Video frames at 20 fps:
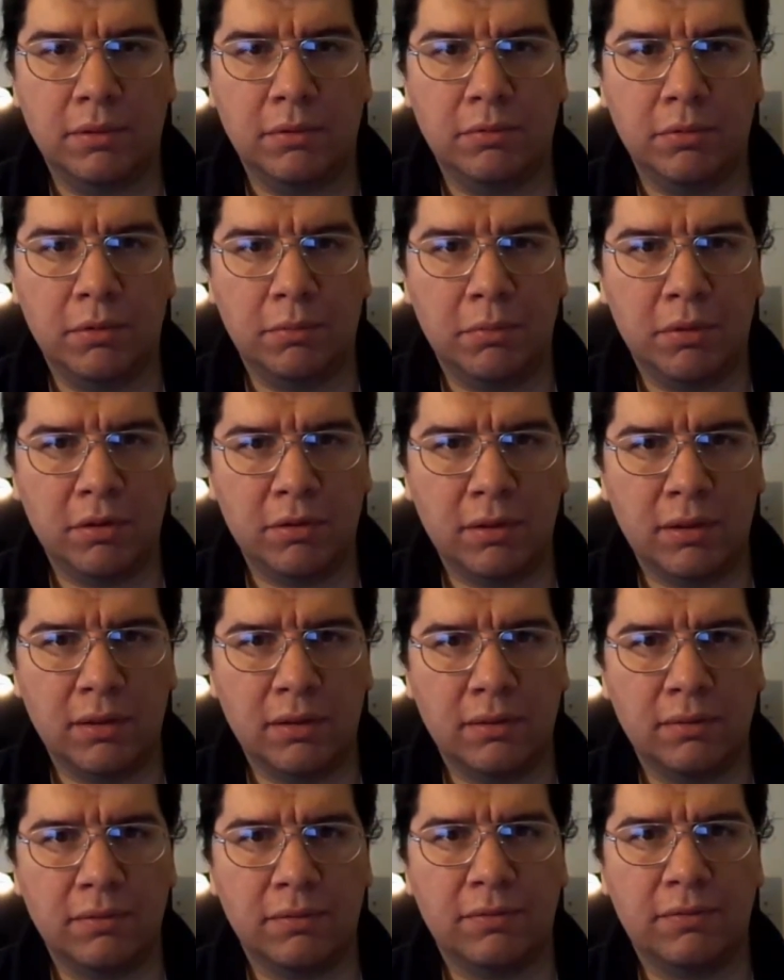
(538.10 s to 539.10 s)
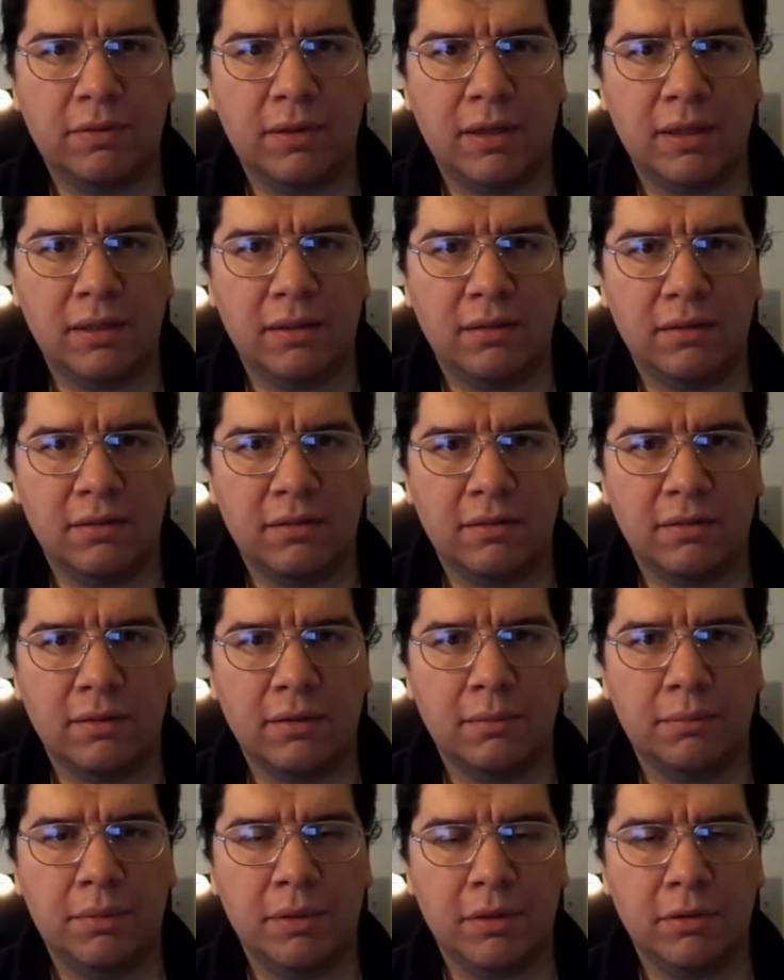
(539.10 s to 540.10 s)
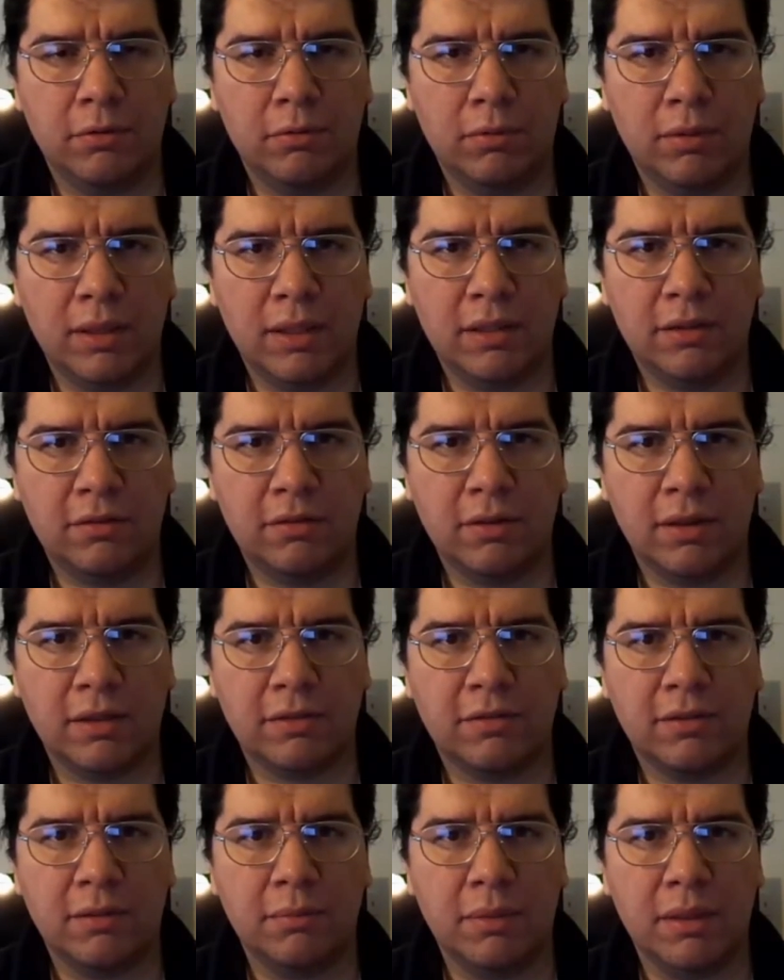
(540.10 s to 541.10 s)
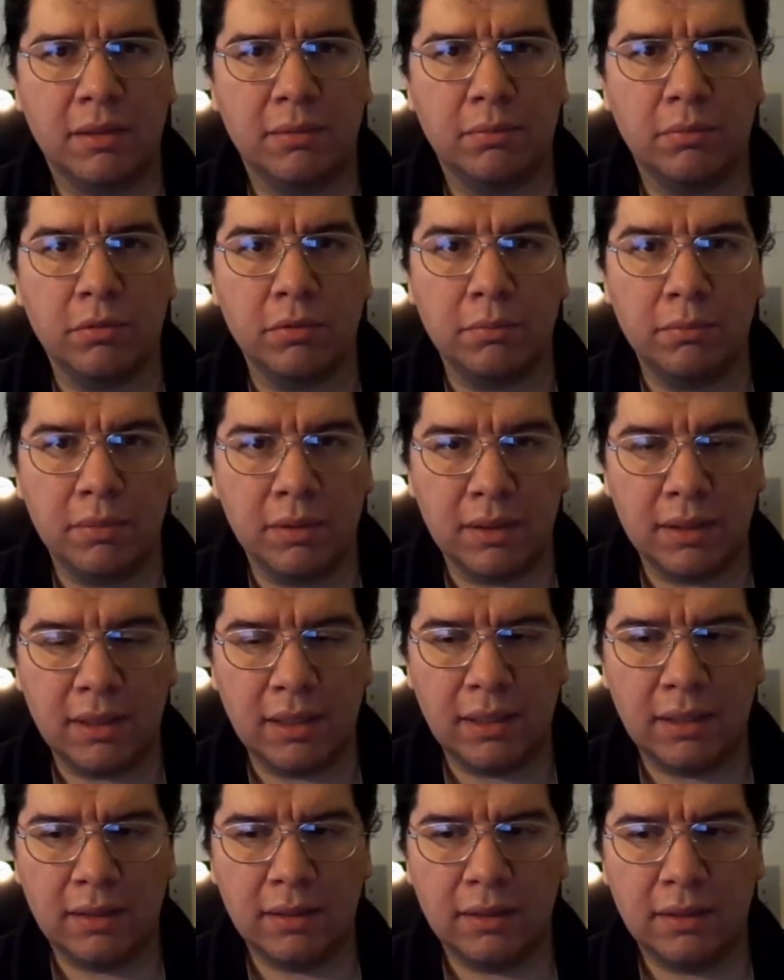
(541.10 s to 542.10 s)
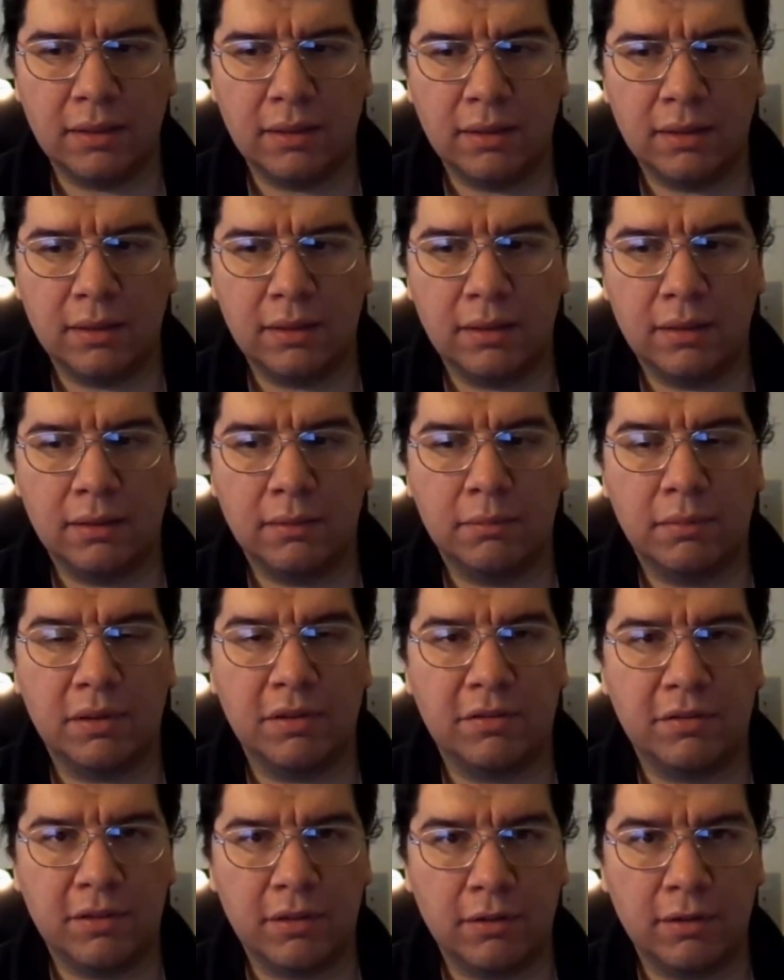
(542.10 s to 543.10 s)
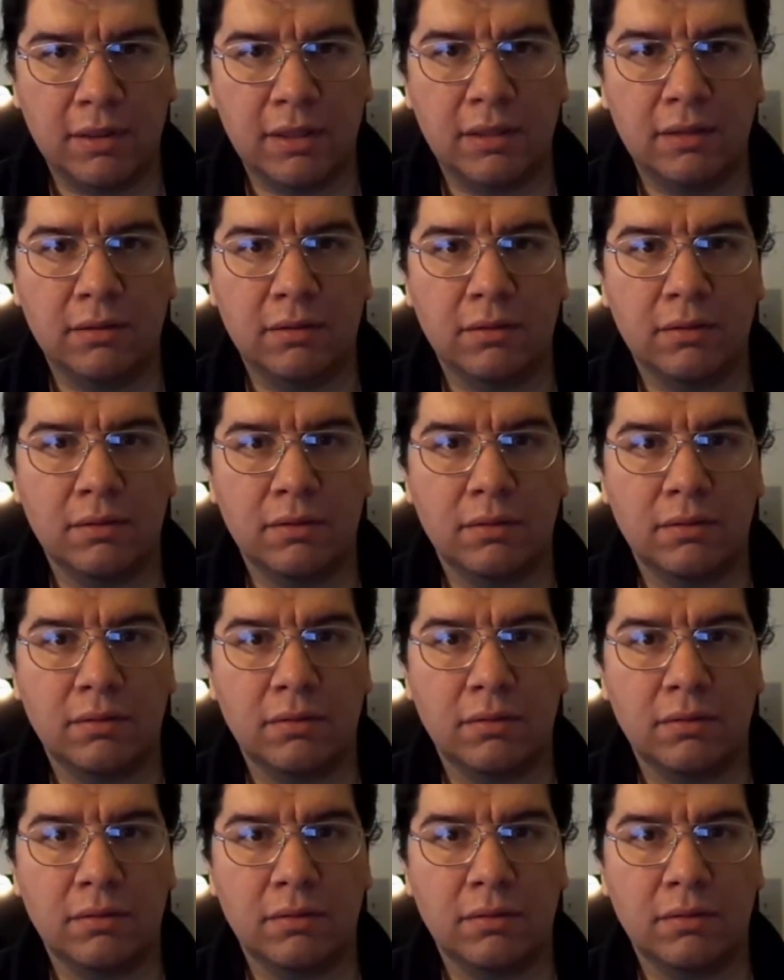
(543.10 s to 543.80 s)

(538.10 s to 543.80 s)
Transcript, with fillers: But Ramona finds a better way to actually make more money by selling